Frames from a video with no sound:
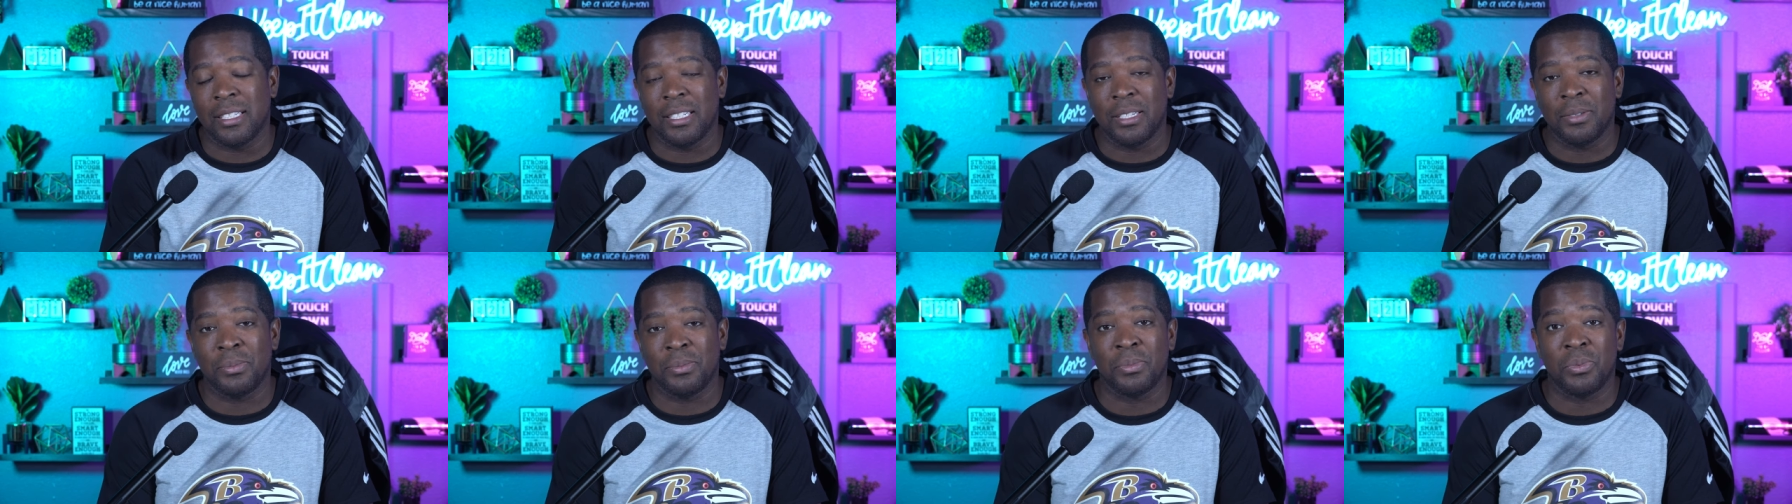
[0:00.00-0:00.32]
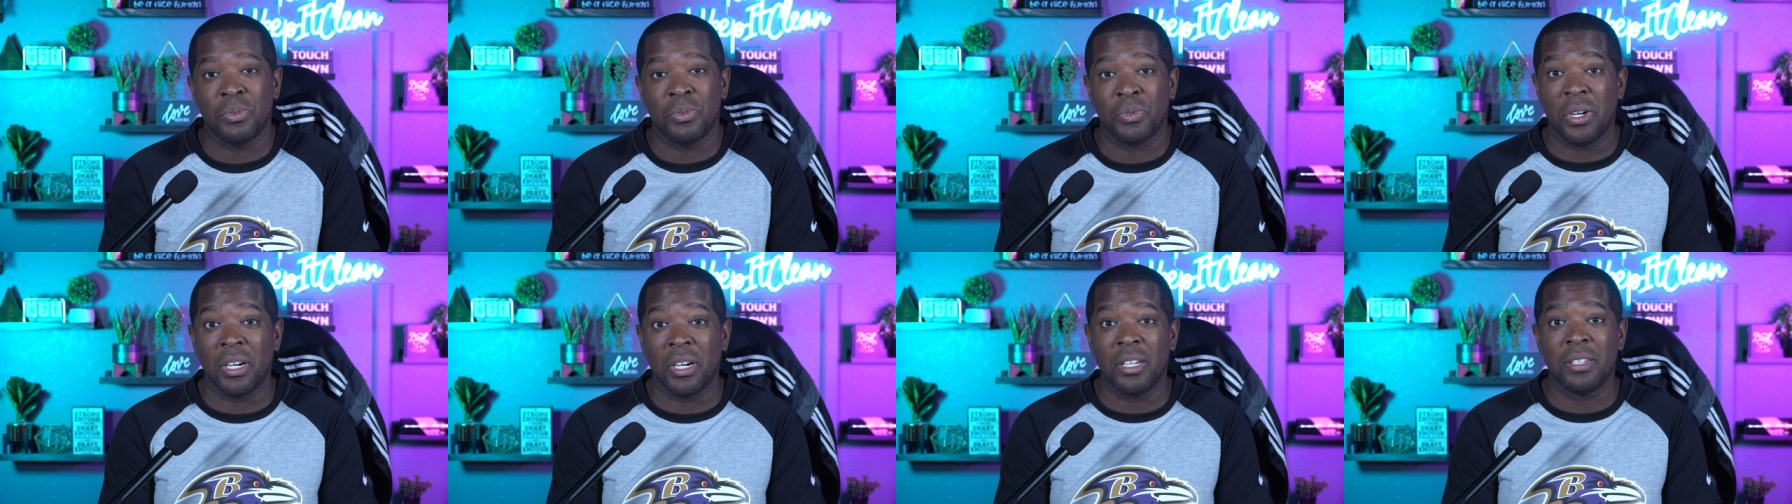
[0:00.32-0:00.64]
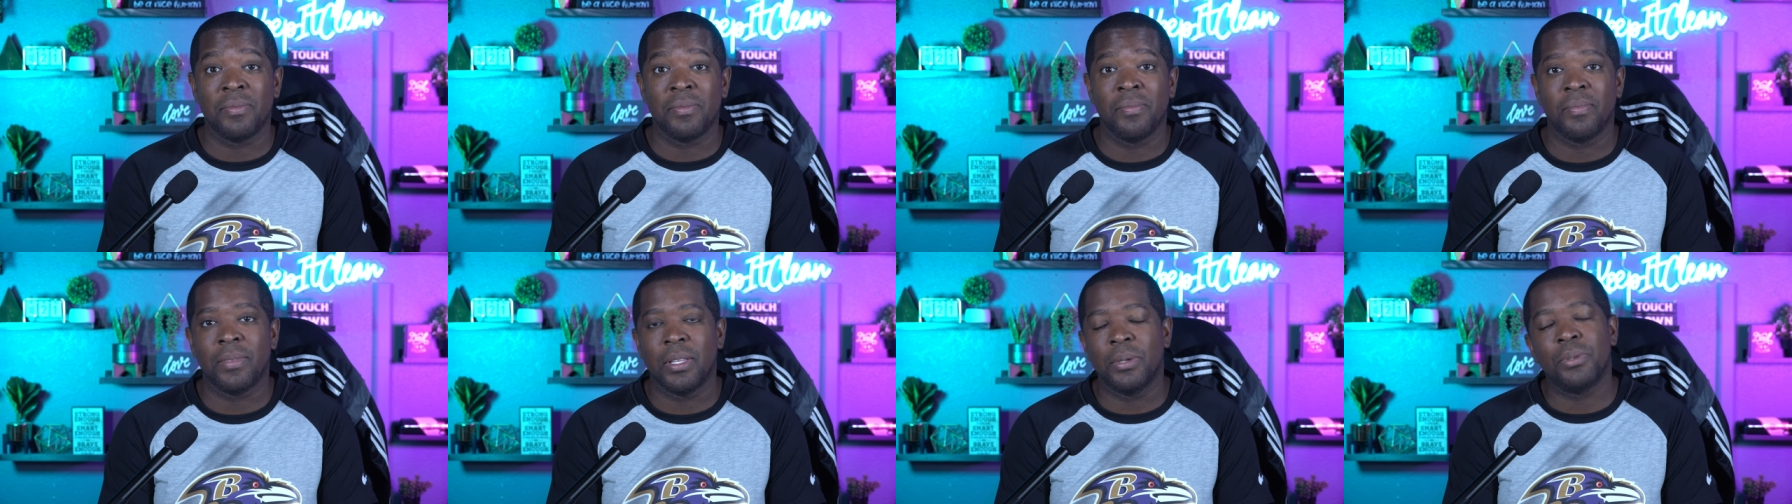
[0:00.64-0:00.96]
him
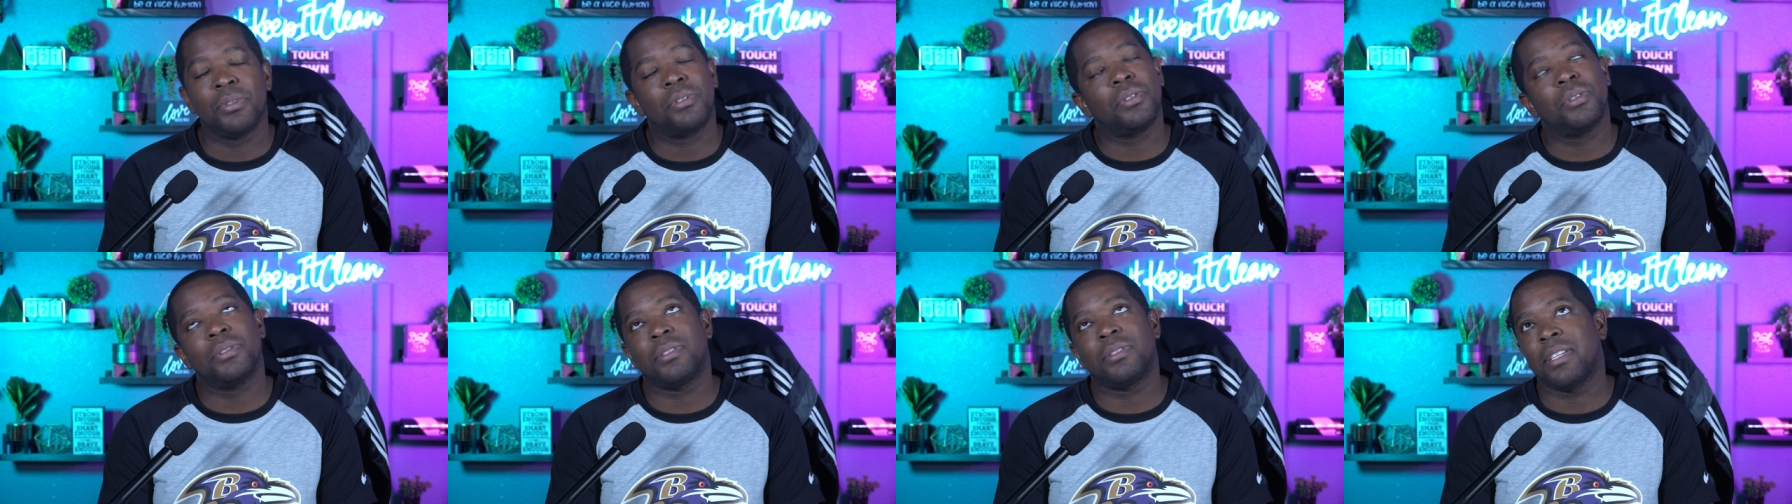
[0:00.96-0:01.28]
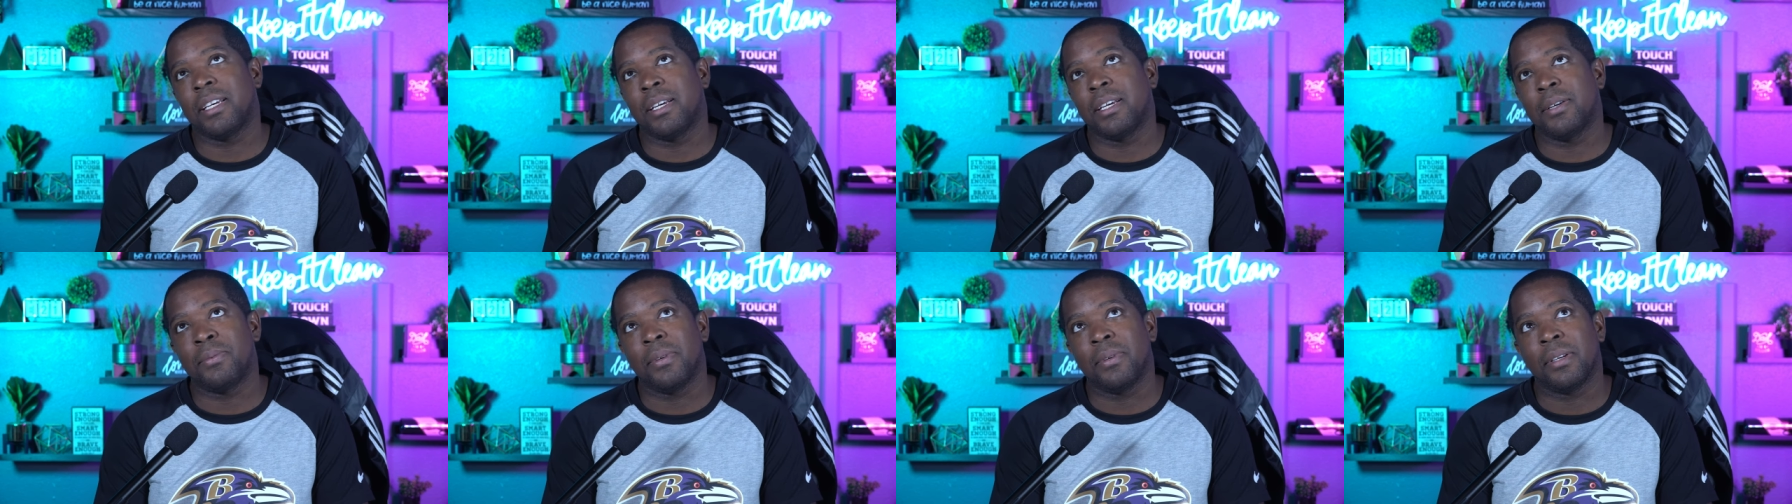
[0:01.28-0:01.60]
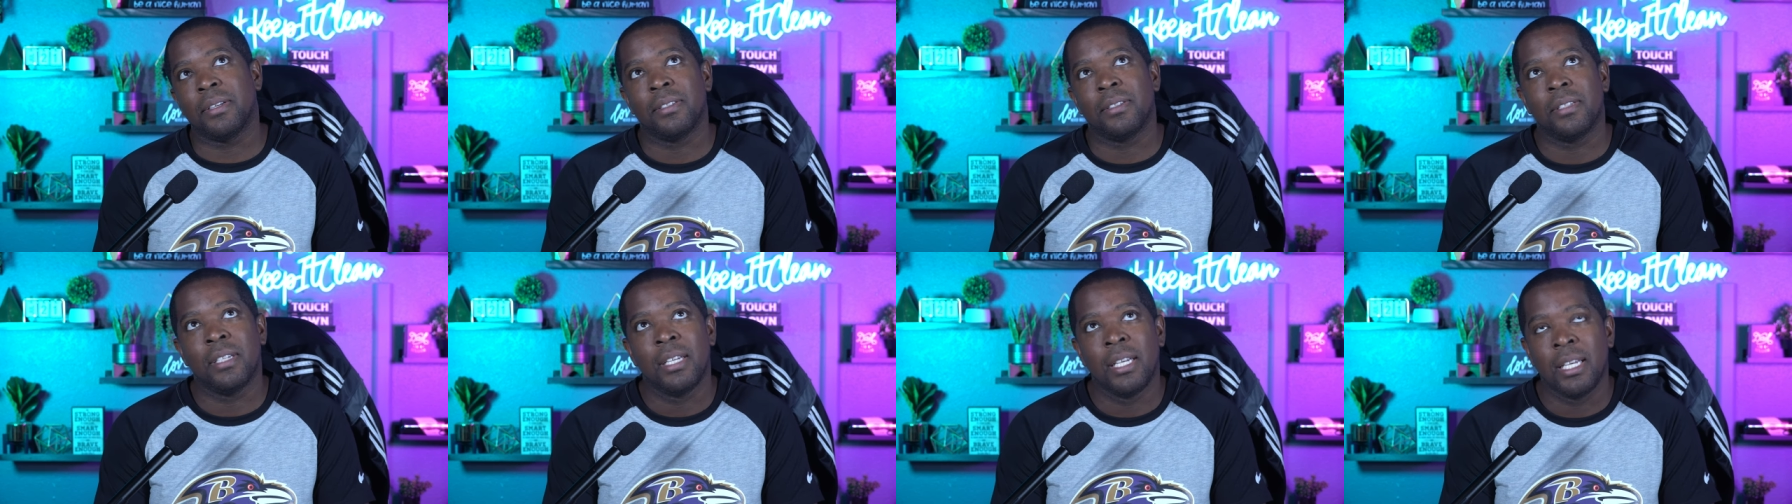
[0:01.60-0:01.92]
run, it was so sad,
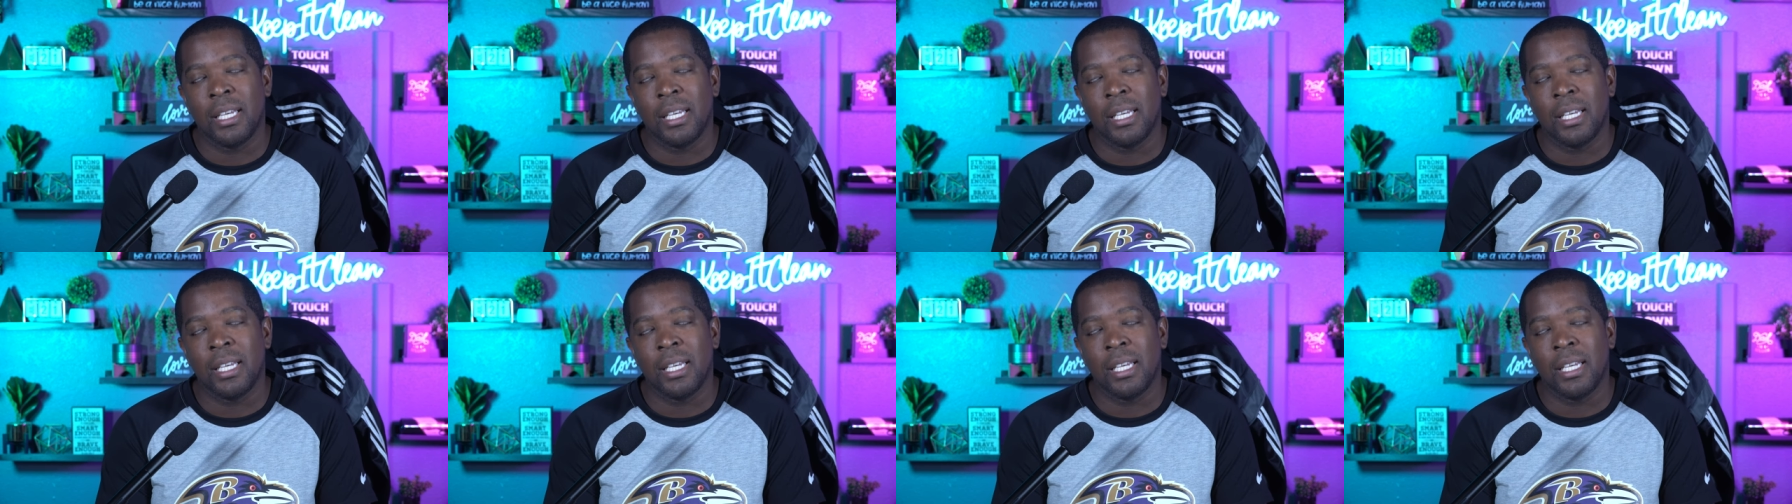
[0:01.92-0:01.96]
man.